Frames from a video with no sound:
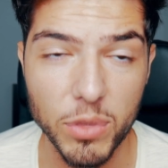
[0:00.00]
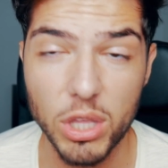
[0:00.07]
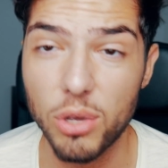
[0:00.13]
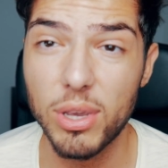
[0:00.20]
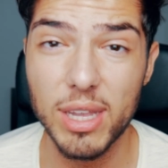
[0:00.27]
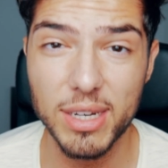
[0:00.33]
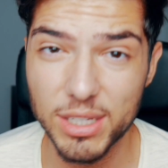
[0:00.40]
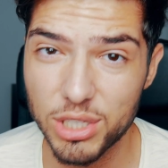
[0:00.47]

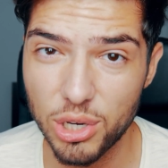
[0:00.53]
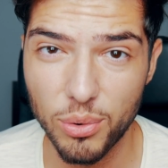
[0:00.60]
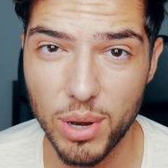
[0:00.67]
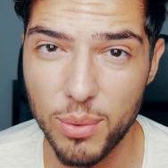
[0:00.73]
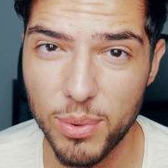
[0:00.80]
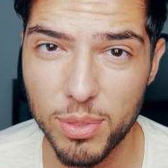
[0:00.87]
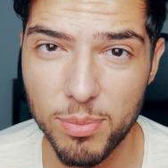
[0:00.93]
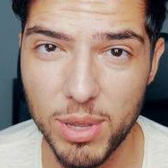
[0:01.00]
You can
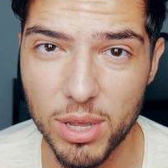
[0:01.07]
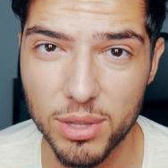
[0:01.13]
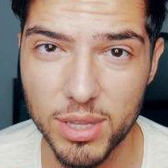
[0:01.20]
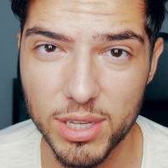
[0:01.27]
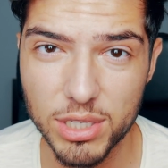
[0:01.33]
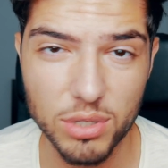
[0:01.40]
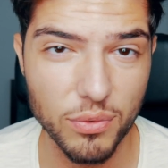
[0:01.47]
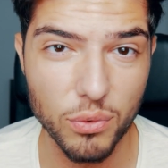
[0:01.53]
disagree with me on
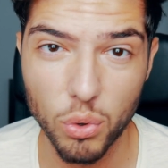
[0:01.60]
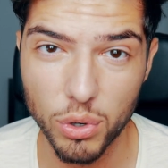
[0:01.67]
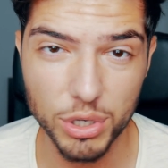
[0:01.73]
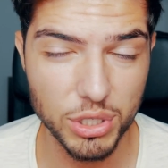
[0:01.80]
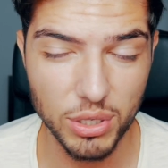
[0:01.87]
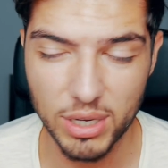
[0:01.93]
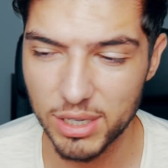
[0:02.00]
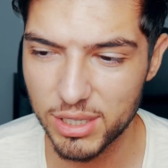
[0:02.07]
this, of
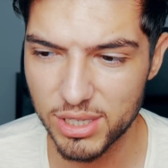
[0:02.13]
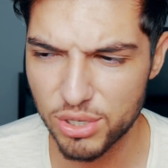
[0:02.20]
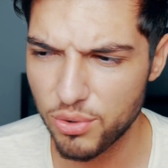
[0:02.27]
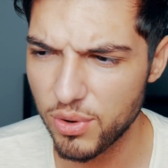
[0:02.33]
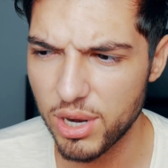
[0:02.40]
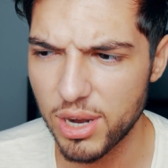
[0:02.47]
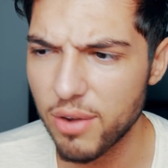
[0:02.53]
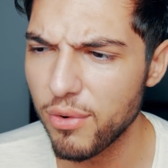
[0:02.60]
course, you can
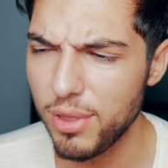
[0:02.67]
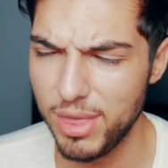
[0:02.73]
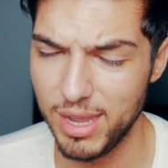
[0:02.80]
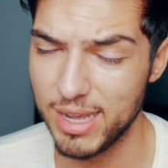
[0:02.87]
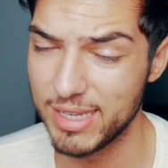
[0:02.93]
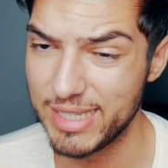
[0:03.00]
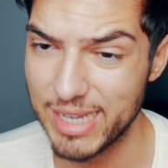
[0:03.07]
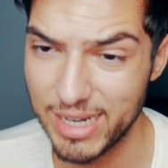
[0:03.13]
disagree on
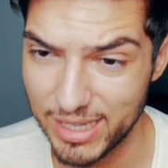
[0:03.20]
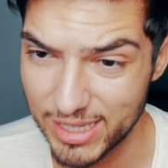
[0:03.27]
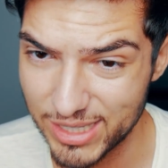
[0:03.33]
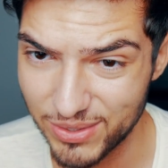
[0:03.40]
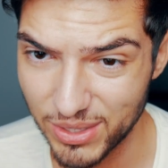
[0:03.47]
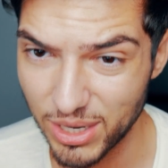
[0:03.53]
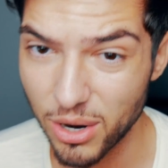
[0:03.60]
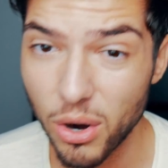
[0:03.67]
everything I said in
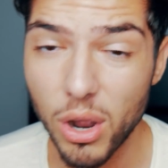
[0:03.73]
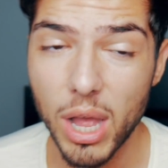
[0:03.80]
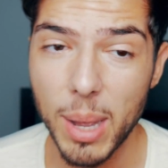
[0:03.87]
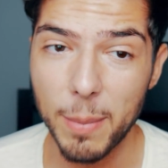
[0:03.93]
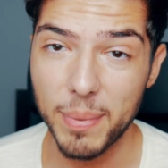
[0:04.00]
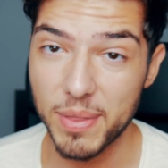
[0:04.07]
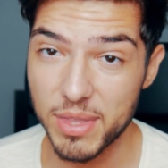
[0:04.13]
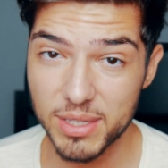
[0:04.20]
this video,
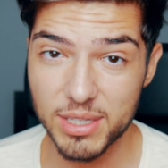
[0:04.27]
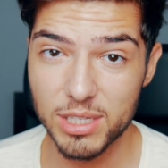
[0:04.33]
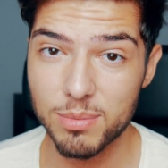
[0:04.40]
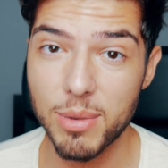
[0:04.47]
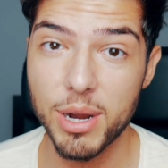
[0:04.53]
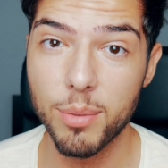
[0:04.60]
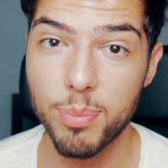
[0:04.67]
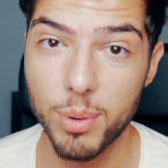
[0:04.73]
but this is
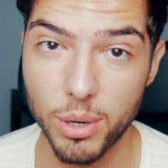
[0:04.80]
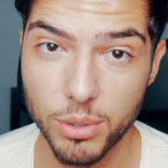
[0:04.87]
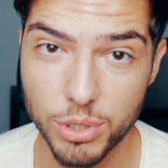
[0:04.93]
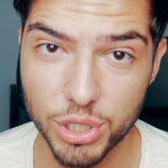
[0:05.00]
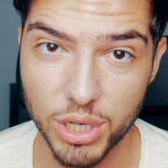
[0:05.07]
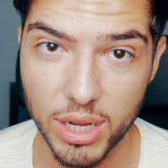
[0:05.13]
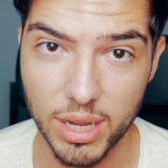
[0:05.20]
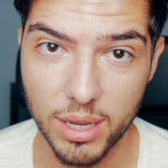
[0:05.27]
my
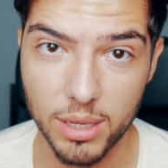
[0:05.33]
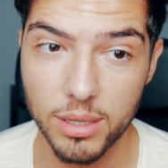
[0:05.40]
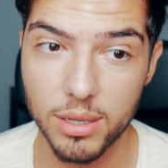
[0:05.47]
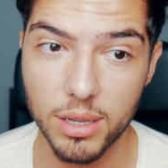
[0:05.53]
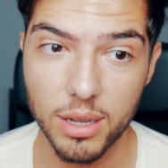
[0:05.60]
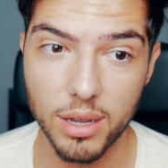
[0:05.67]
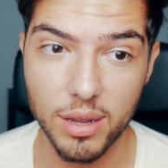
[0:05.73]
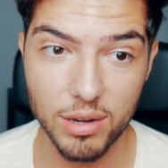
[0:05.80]
approach,
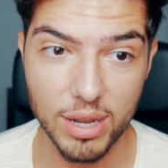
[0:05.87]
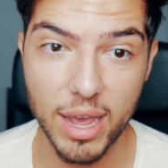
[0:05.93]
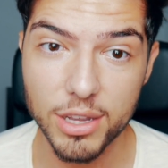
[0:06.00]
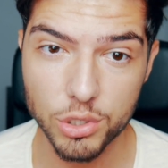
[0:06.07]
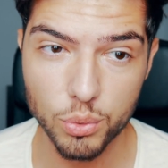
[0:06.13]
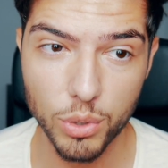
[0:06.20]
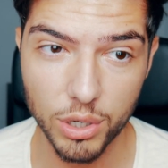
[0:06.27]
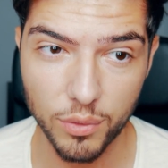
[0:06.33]
and it
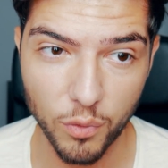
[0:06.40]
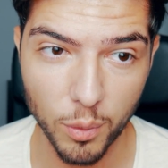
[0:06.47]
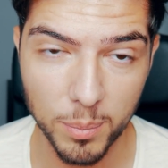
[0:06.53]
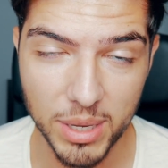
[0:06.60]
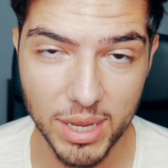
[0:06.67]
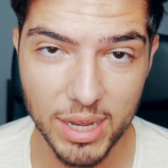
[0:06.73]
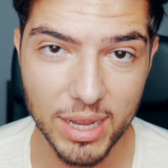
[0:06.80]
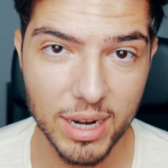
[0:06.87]
has worked for
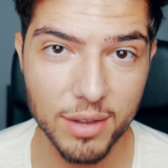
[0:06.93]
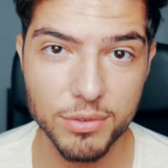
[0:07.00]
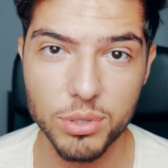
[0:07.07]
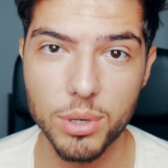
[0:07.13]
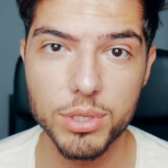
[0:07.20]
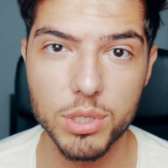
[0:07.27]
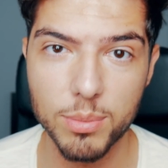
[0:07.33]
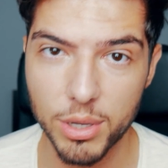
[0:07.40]
me, and I've
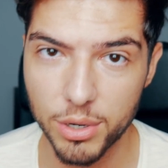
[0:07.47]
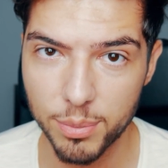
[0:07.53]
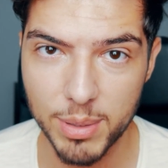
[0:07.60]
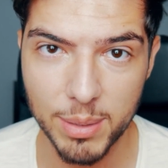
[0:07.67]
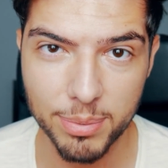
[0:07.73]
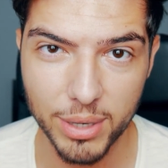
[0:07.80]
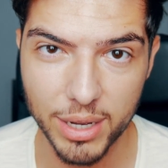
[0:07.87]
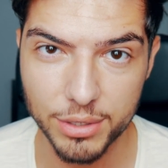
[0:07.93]
taught some other
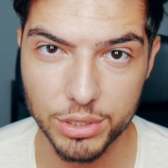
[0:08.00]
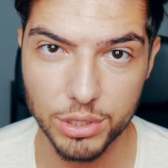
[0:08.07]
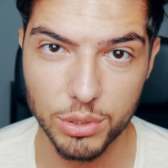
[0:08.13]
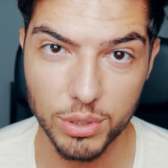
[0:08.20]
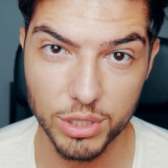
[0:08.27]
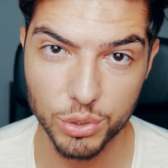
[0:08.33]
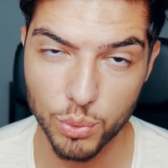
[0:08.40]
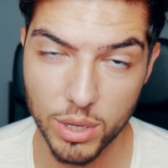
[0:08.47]
people how to
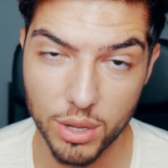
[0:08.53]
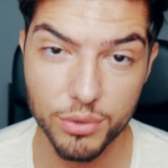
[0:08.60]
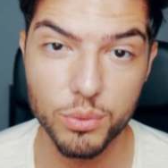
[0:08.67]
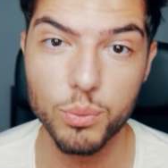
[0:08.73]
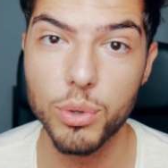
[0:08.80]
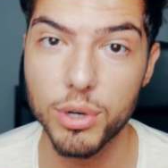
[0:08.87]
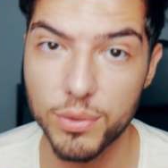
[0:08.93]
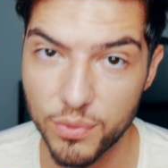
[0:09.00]
do it as well,
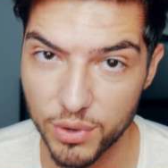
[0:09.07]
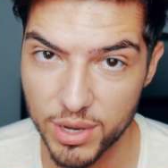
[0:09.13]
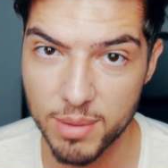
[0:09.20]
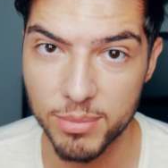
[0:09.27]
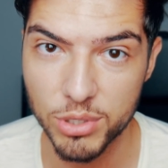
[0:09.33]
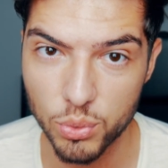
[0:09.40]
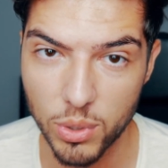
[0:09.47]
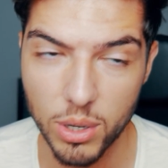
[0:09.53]
worked for
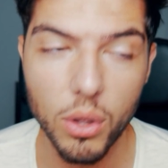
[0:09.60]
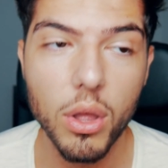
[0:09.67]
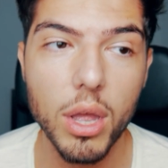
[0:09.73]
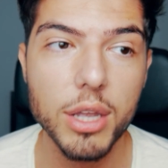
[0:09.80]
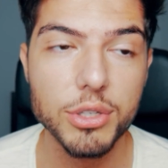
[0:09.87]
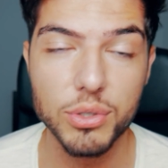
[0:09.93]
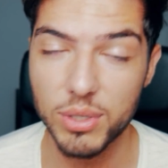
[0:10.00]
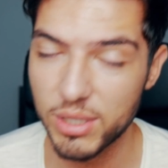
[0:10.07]
them as well,
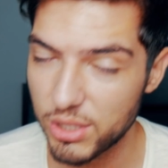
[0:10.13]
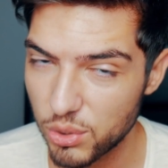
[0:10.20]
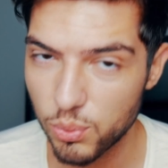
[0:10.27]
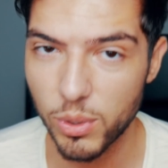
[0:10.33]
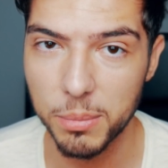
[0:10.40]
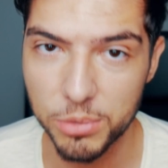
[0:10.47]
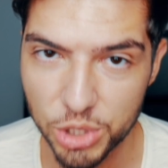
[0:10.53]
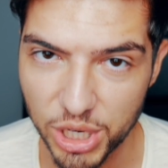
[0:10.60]
so this is
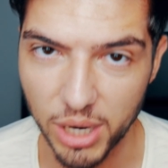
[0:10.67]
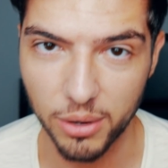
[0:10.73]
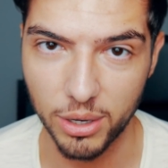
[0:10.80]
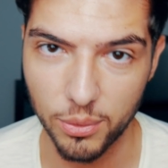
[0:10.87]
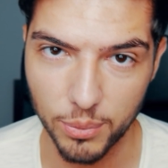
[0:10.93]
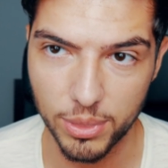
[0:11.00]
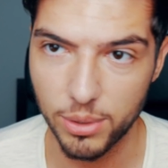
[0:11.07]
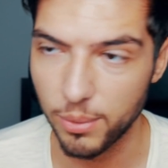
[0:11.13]
why I'm sharing
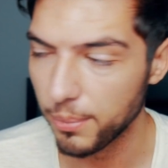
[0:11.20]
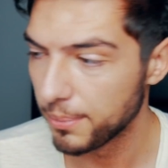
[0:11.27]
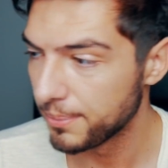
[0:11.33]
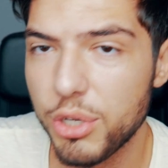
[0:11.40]
it with you.